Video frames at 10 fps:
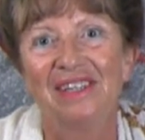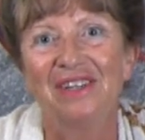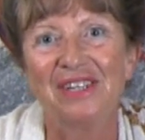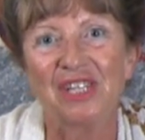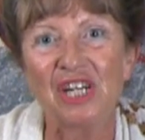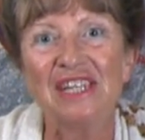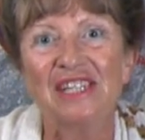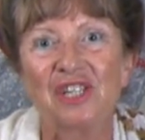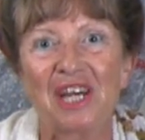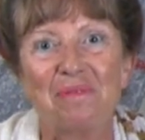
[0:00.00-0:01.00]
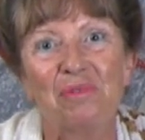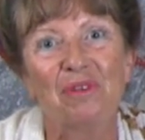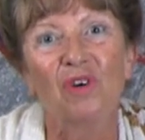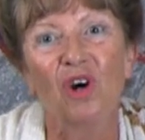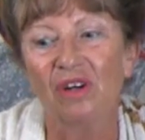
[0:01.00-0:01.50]
you can see the shape
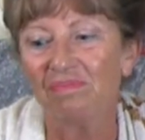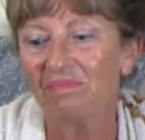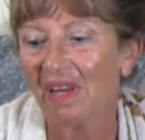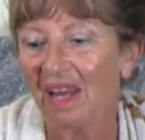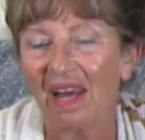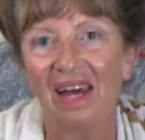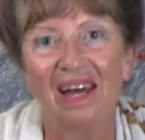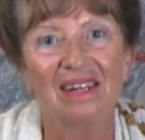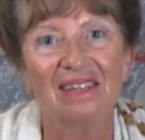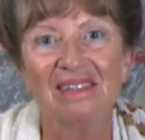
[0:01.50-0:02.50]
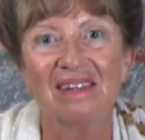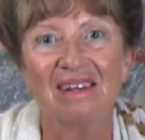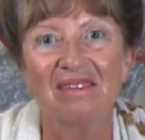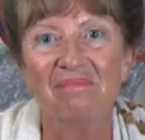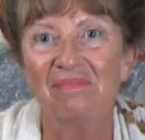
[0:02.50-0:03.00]
you've got, and
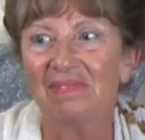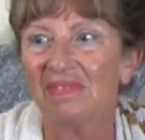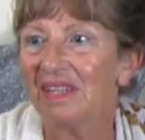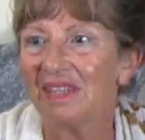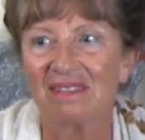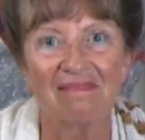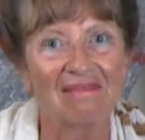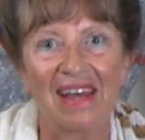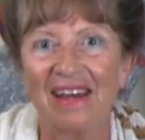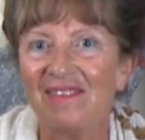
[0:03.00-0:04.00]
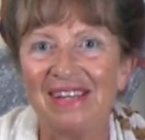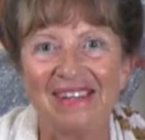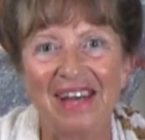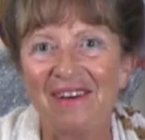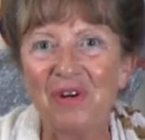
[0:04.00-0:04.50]
it's there
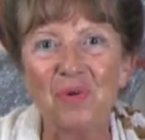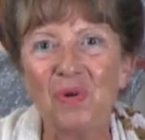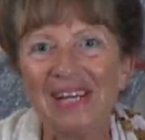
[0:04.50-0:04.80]
it all